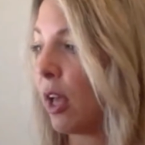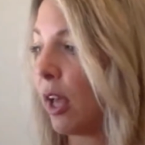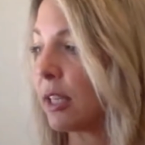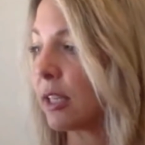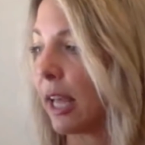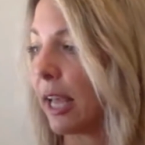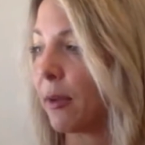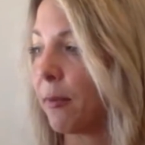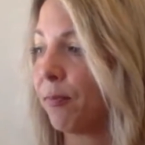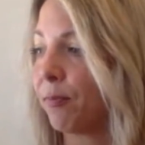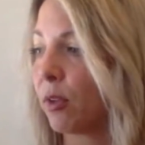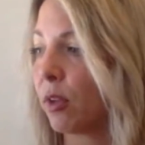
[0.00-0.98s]
it's like
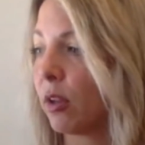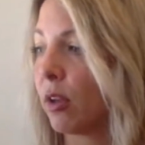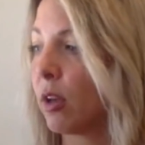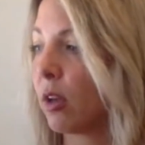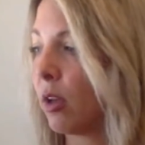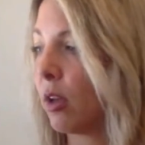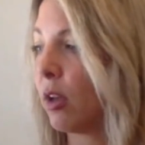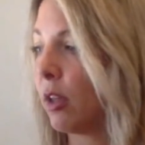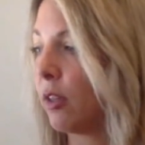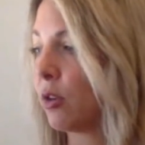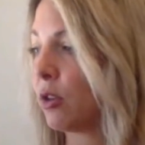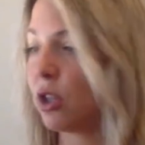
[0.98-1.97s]

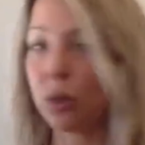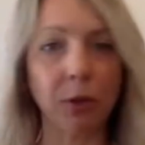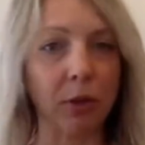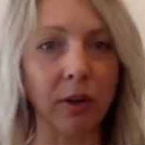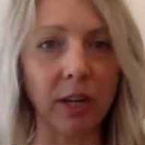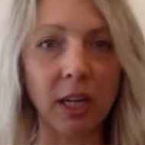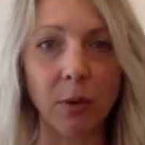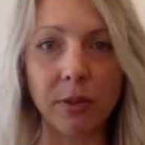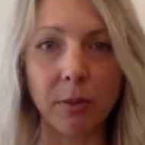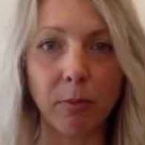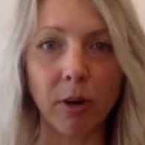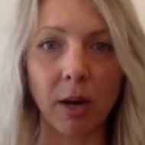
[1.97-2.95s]
there's a two of you. Here I go with
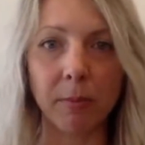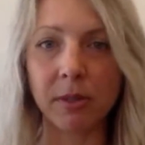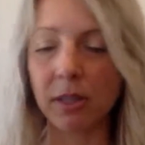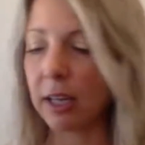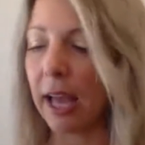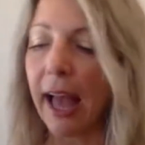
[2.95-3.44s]
the props.